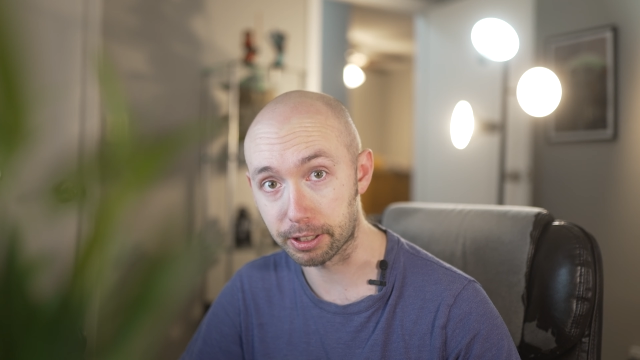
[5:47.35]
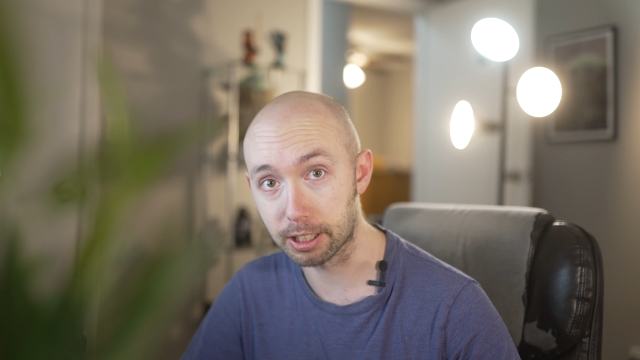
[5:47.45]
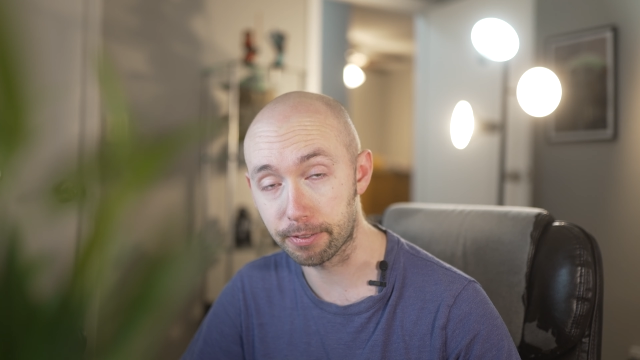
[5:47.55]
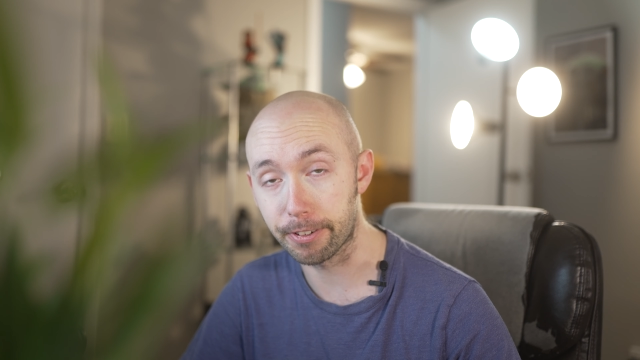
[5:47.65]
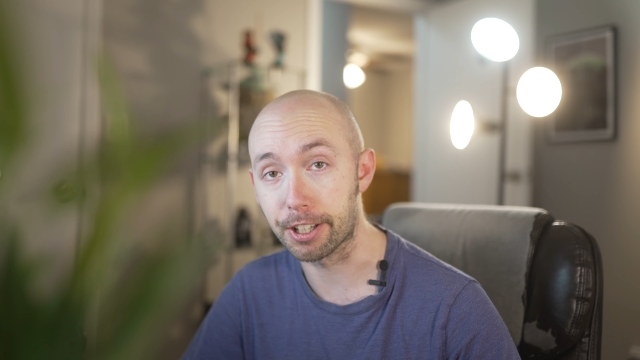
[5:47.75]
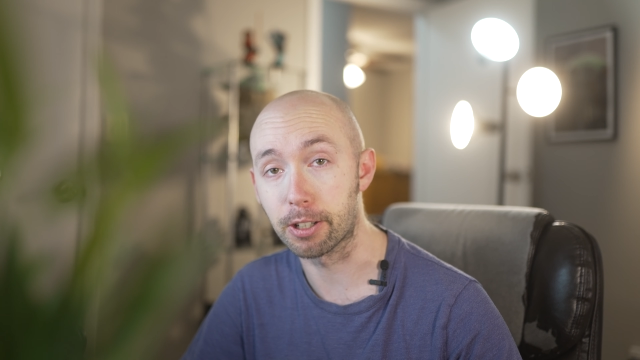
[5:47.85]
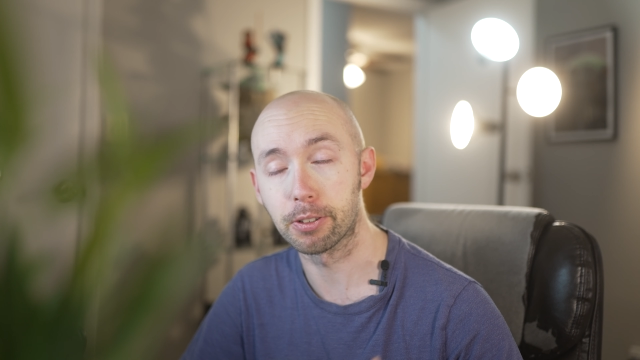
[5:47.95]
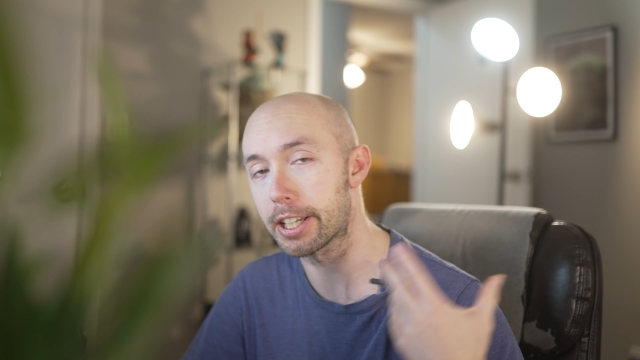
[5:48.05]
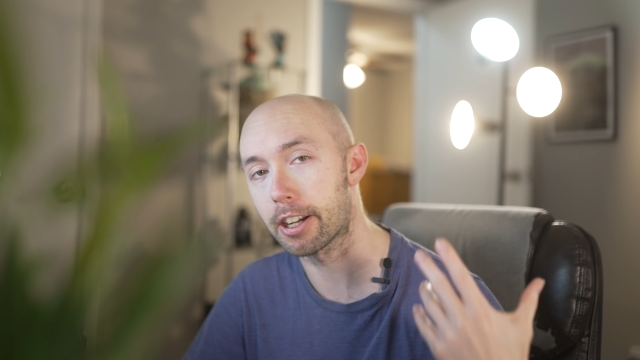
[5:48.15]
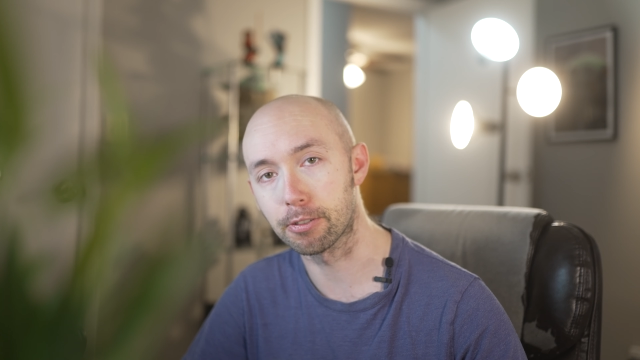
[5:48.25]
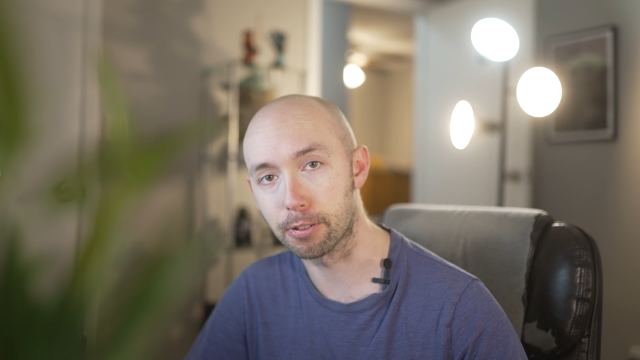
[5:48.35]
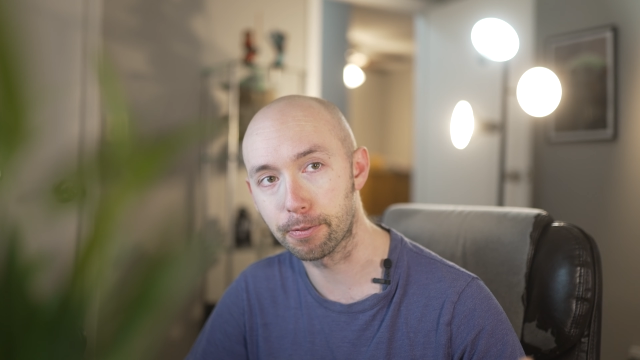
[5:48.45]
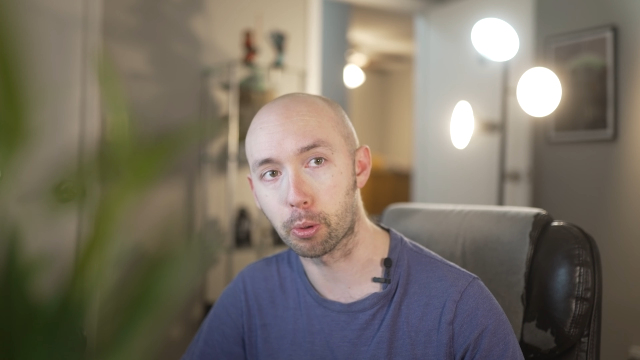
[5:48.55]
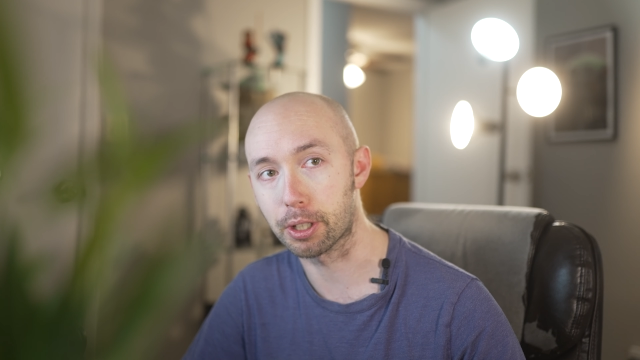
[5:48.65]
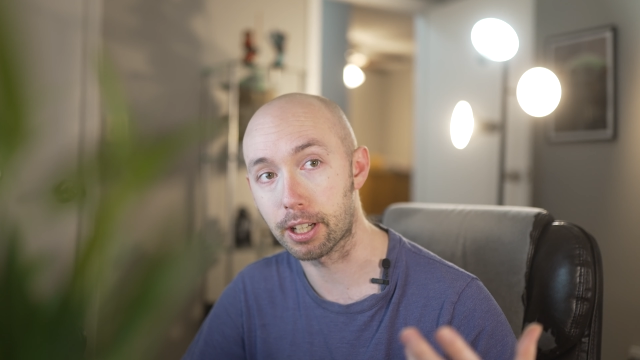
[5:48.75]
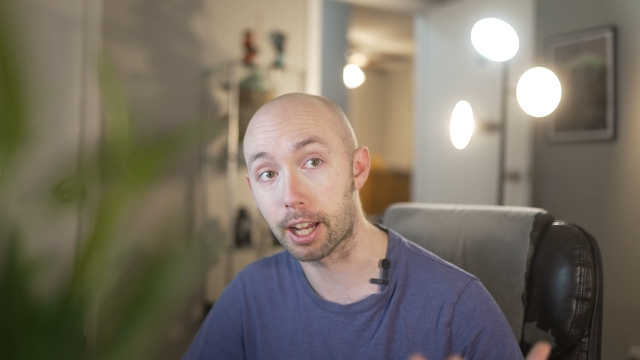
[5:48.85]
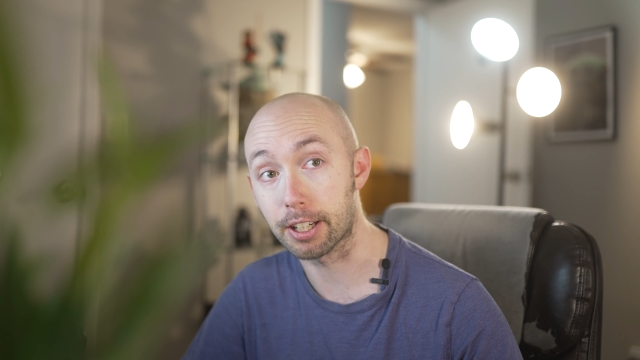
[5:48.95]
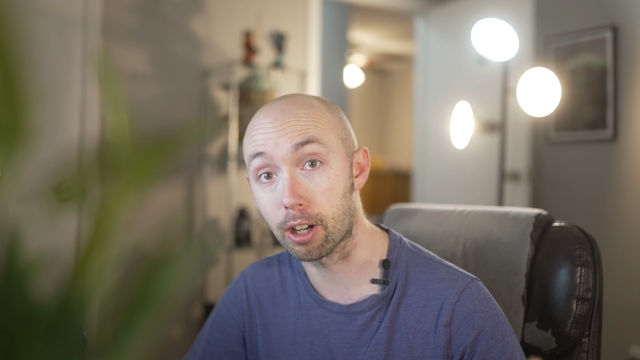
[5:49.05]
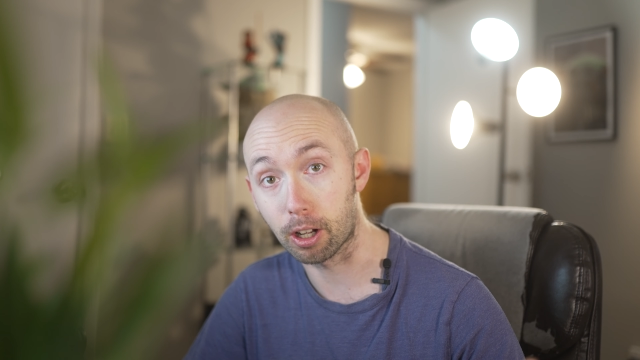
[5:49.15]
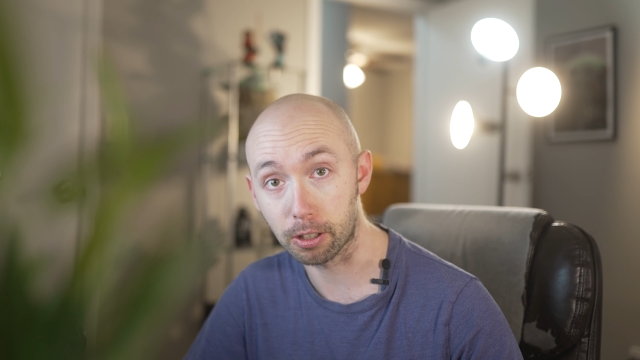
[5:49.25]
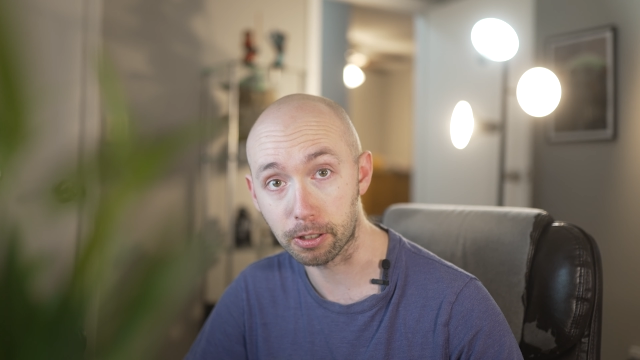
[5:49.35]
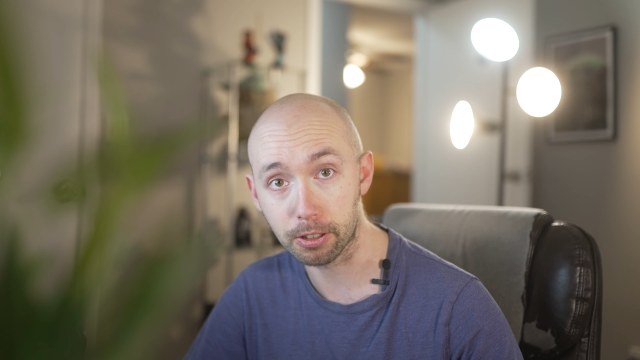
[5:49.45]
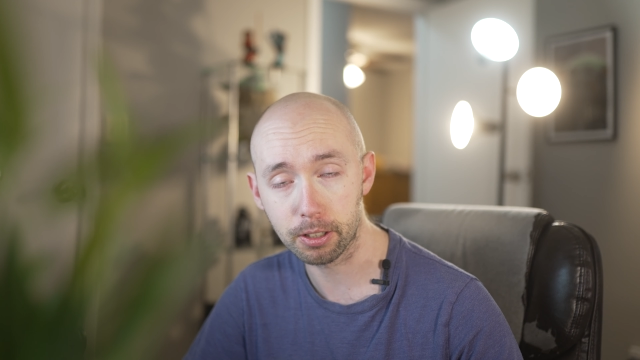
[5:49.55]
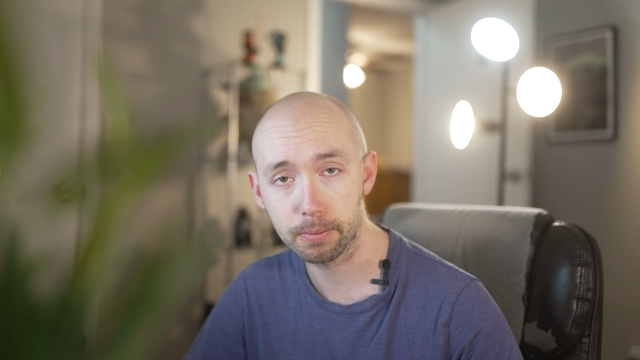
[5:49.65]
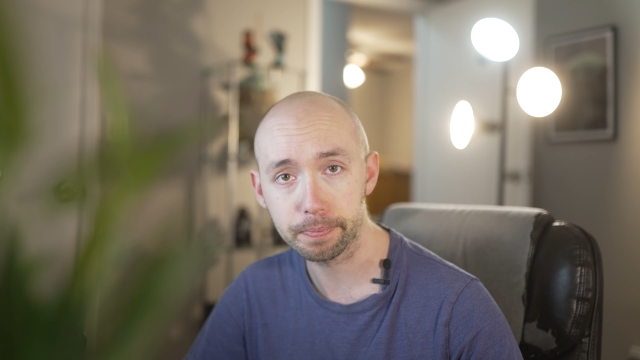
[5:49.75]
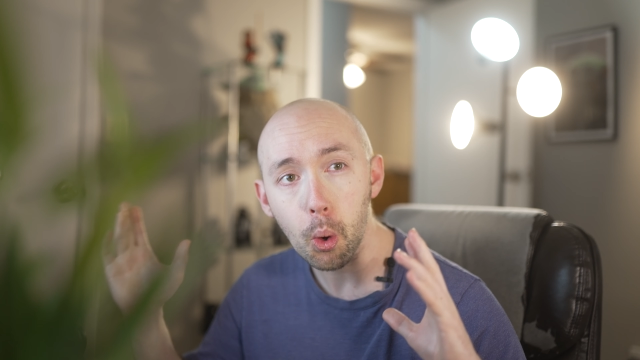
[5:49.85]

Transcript: this video is $849,